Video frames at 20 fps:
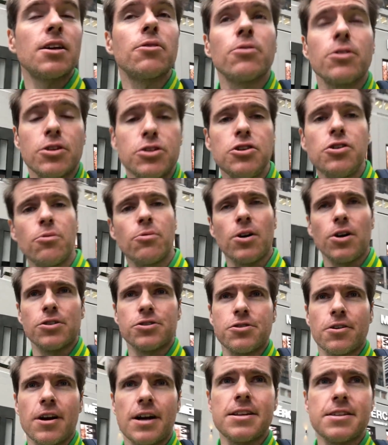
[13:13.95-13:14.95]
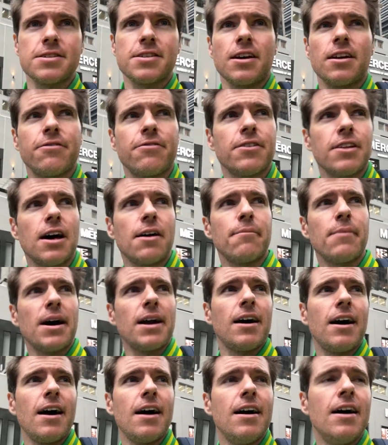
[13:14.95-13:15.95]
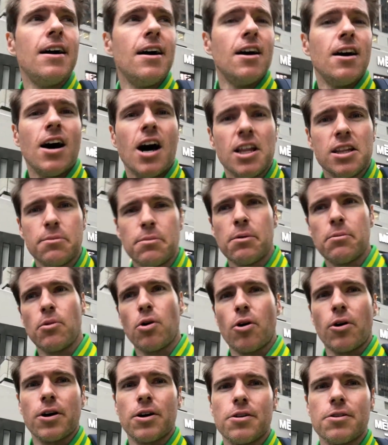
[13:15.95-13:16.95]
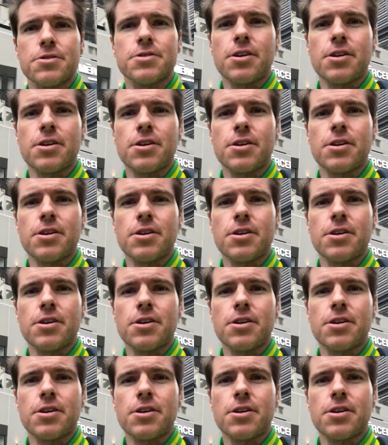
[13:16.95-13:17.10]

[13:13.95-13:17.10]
well, the new World Trade Center for that matter, and the memorial.